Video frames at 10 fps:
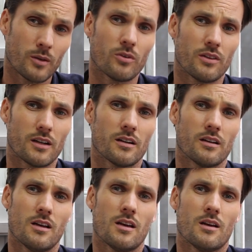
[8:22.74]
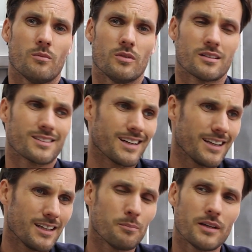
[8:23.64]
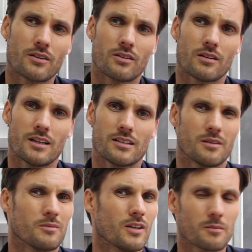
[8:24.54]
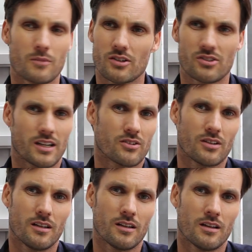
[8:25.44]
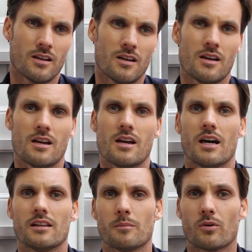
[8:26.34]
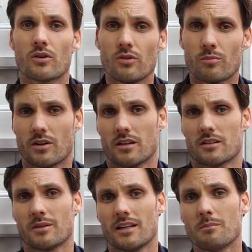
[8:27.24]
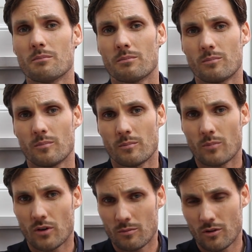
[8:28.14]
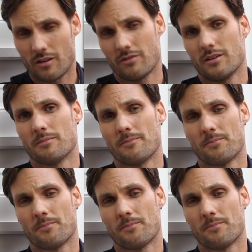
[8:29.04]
we were there with a slightly bigger collection, not much actually, and they bought new products, but they bought more of them.